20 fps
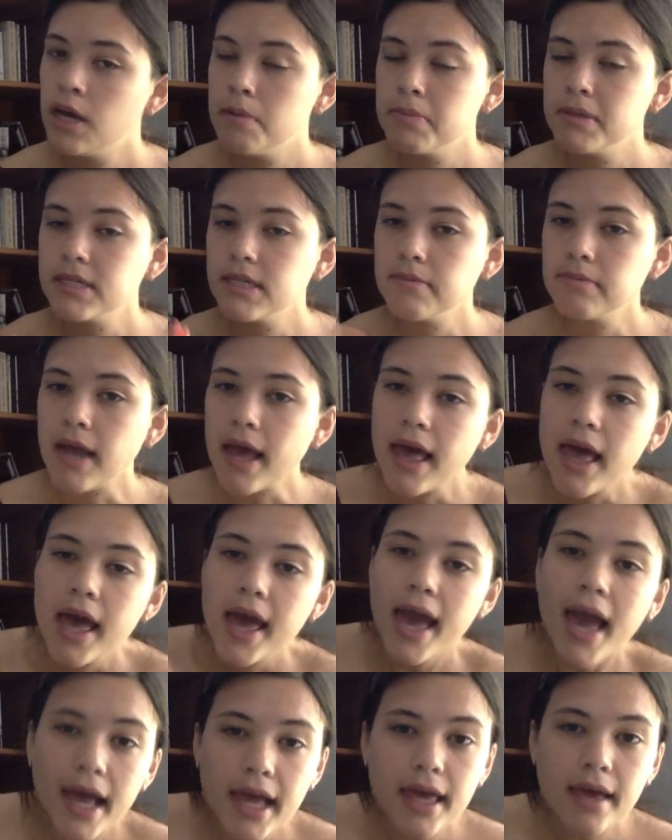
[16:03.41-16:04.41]
But at the same time,
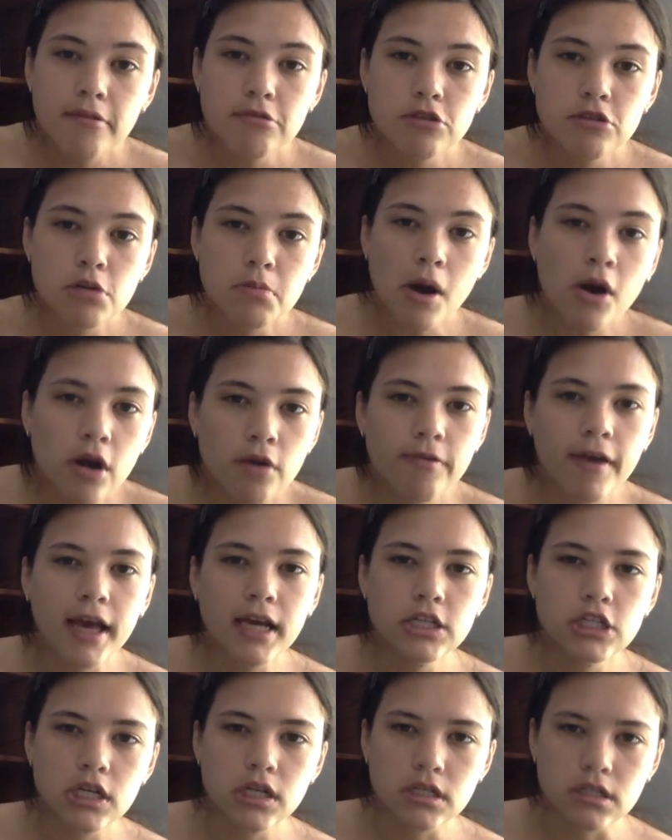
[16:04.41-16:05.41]
it gives you
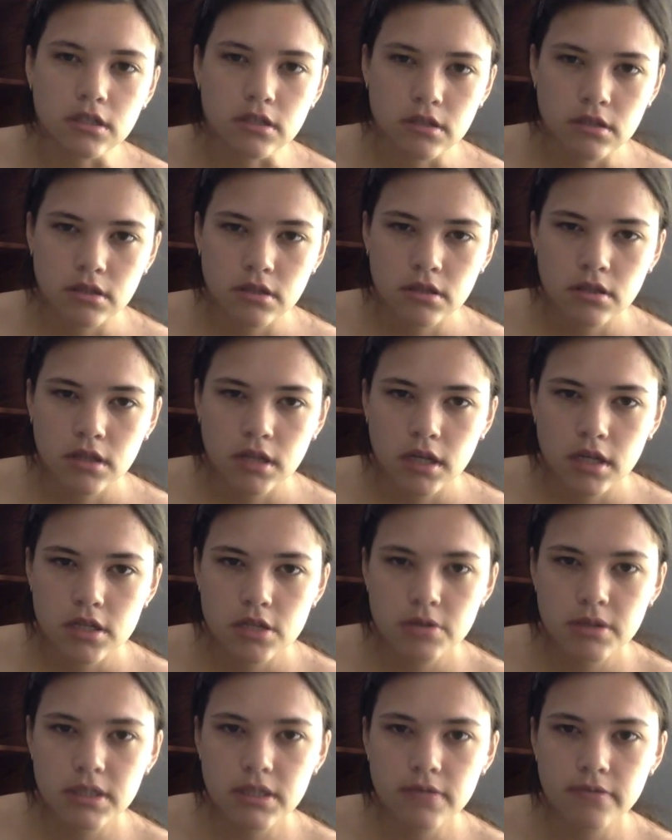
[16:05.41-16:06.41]
motivation.
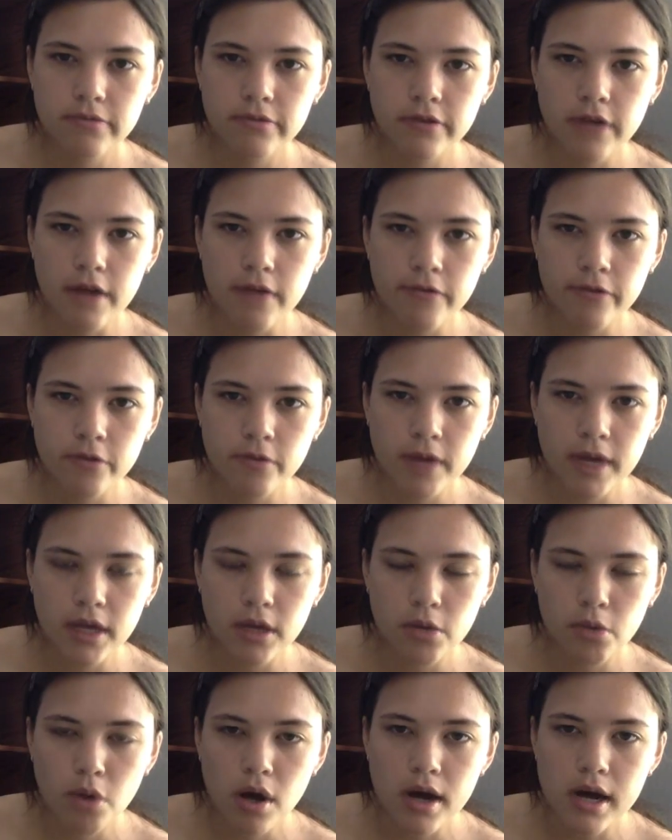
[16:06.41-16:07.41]
It's reason for fight for what
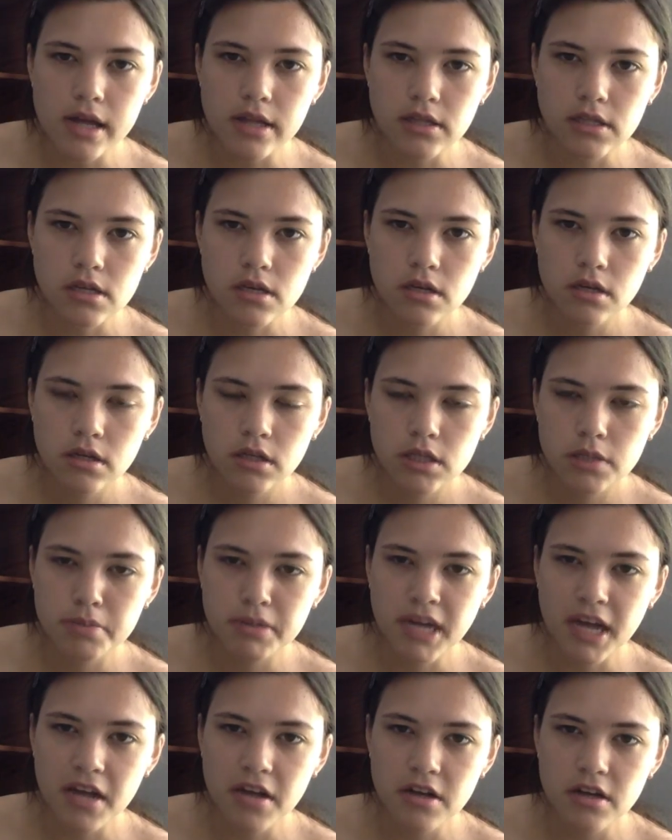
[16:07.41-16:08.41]
you want, to
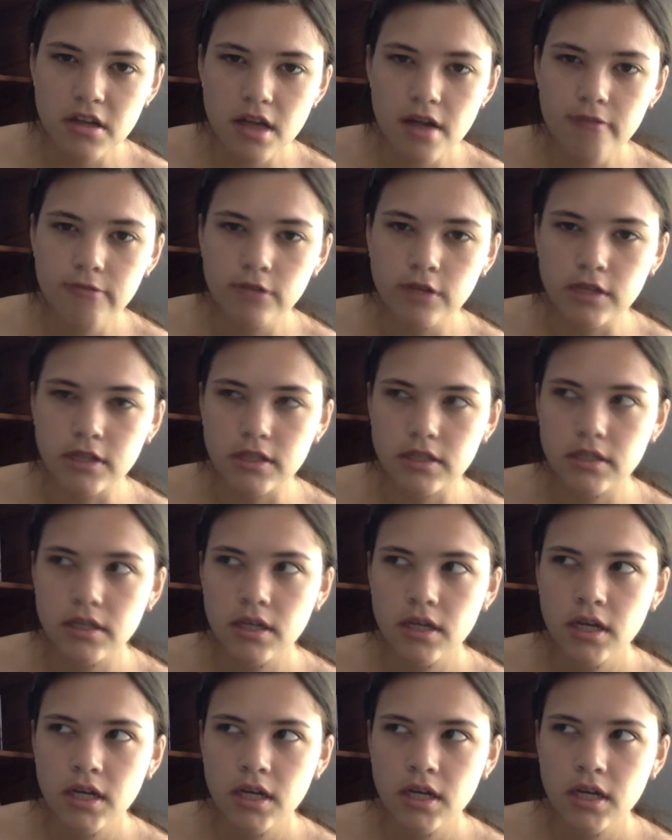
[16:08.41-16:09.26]
protect your loved ones.